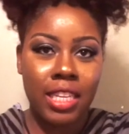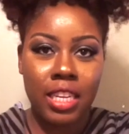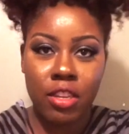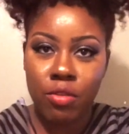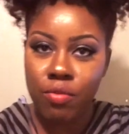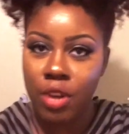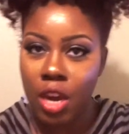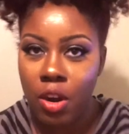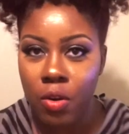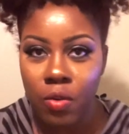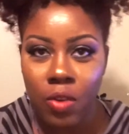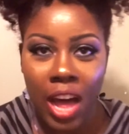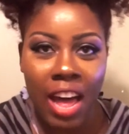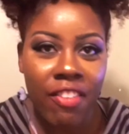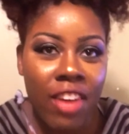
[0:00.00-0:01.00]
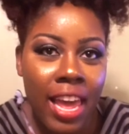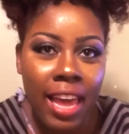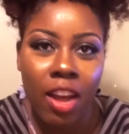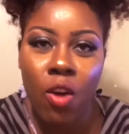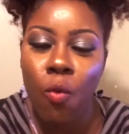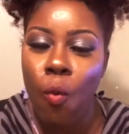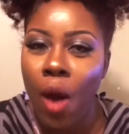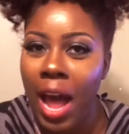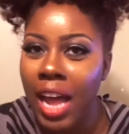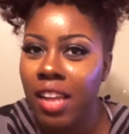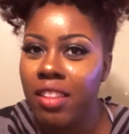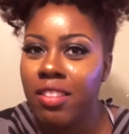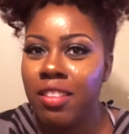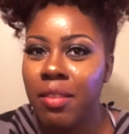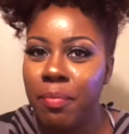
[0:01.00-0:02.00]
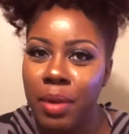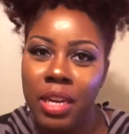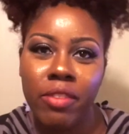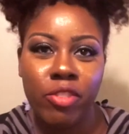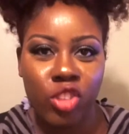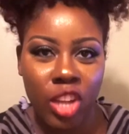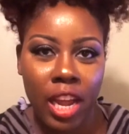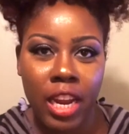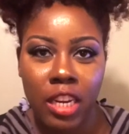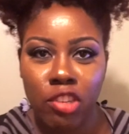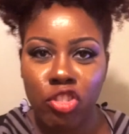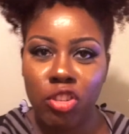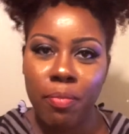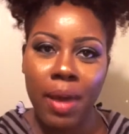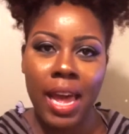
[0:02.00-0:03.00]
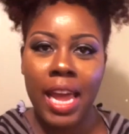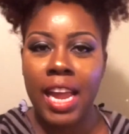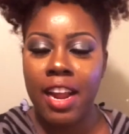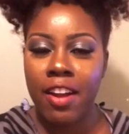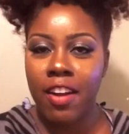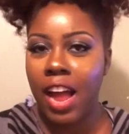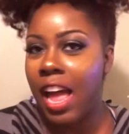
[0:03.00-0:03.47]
then you know I've had quite the bit of change to my hair.